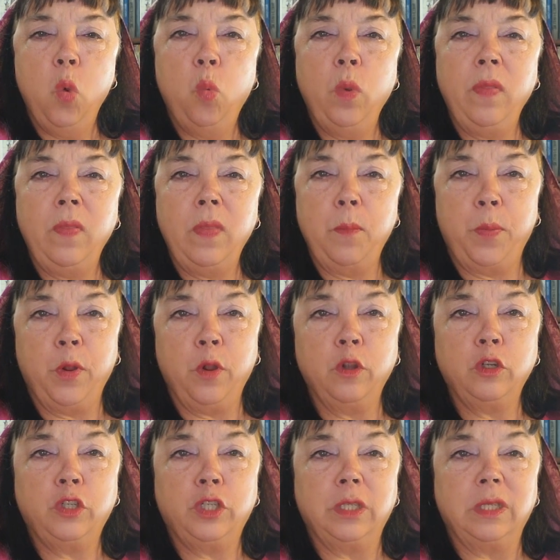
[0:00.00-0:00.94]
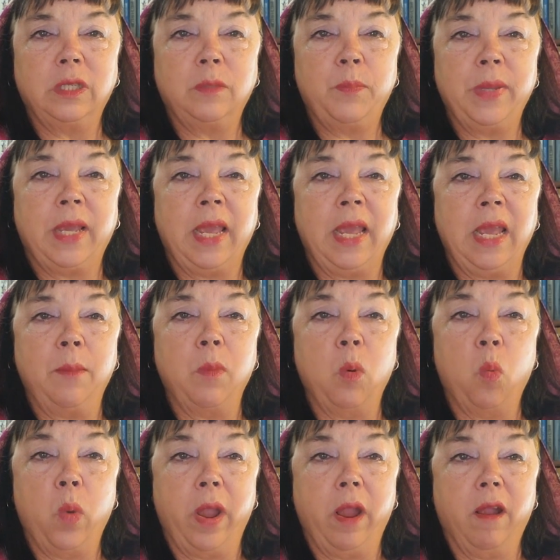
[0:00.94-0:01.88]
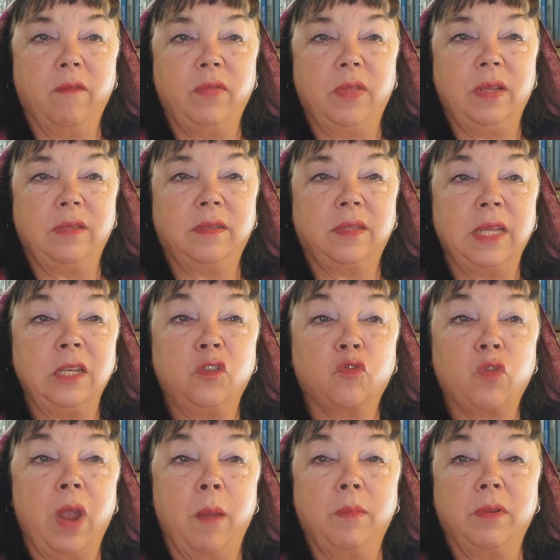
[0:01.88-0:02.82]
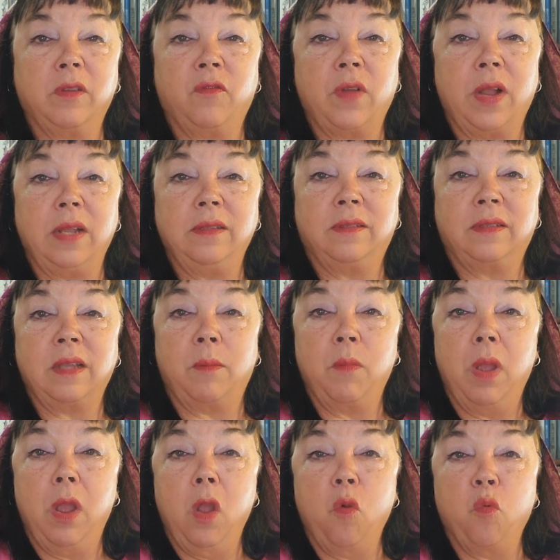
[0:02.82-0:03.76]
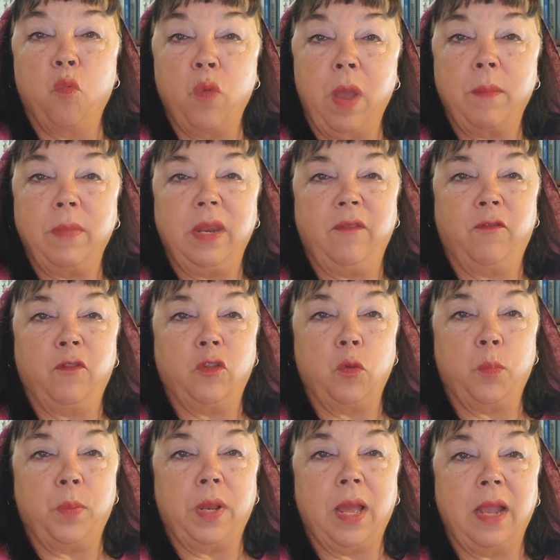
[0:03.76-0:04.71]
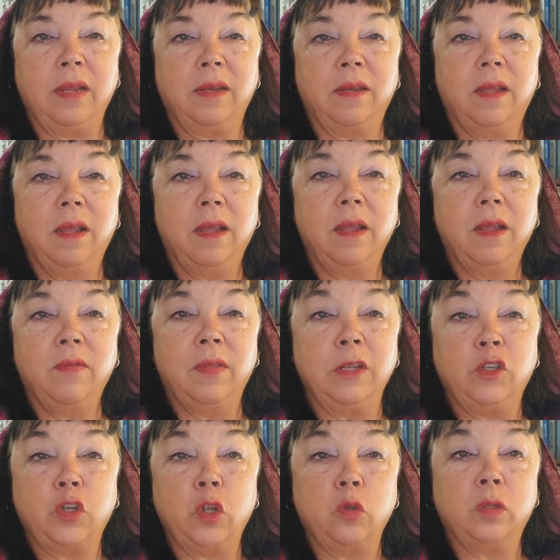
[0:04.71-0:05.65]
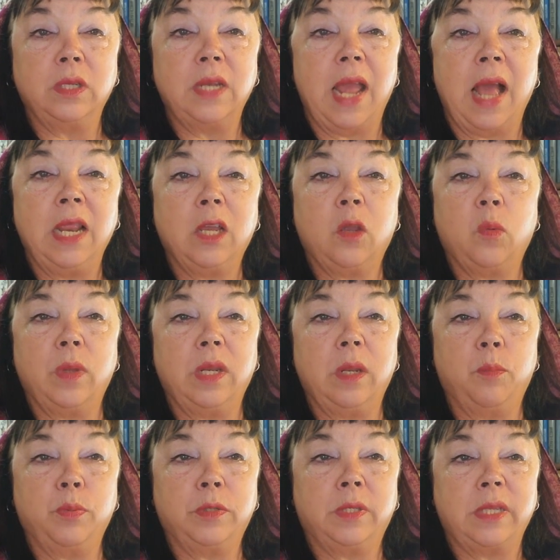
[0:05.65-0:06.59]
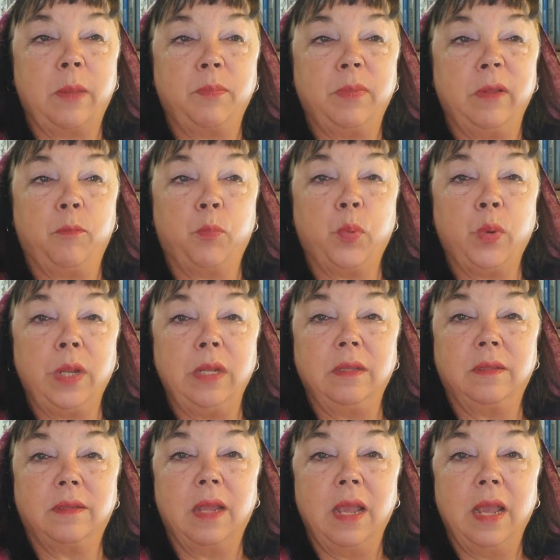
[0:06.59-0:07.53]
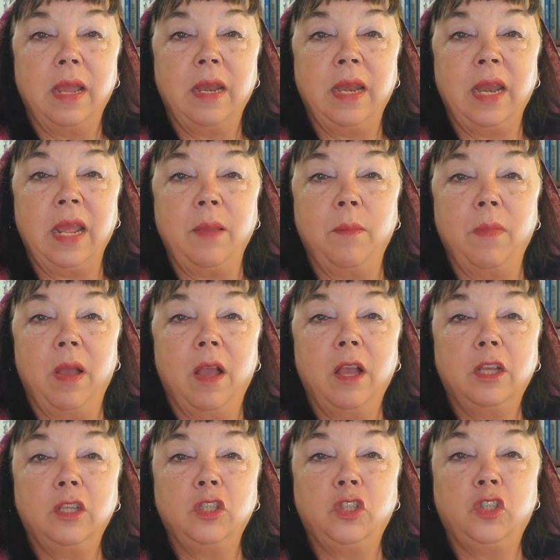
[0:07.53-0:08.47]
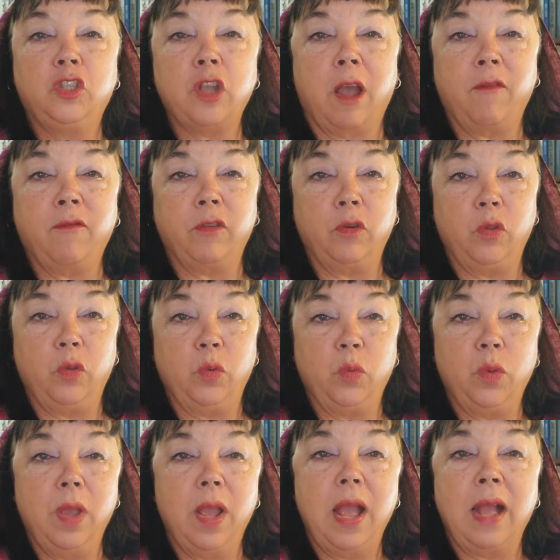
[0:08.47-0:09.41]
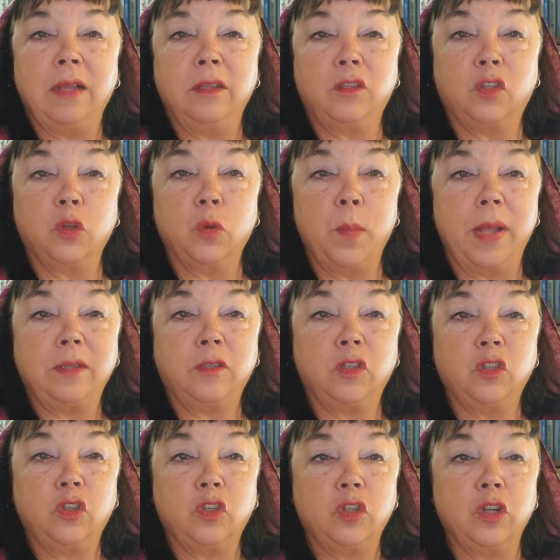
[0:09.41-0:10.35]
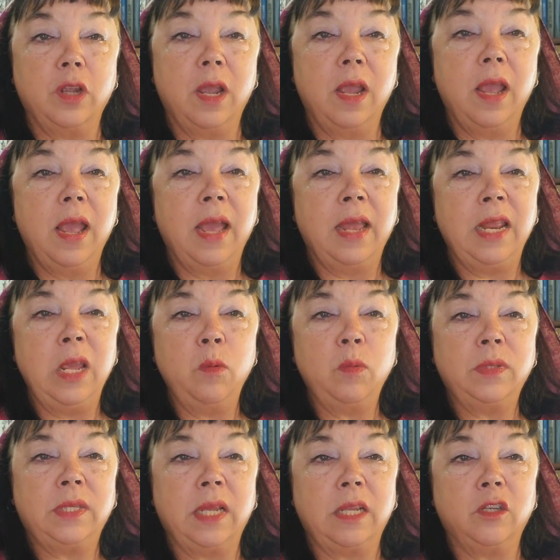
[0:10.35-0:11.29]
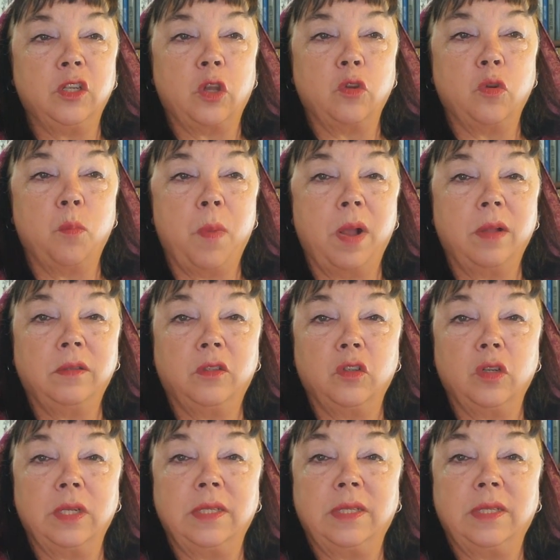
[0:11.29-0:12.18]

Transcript: When the Persians became aware of this, they scrambled to find some remedy for their plight. They chose an eloquent and perceptive priest named Javanu as their messenger, and he was sent to go to Manzur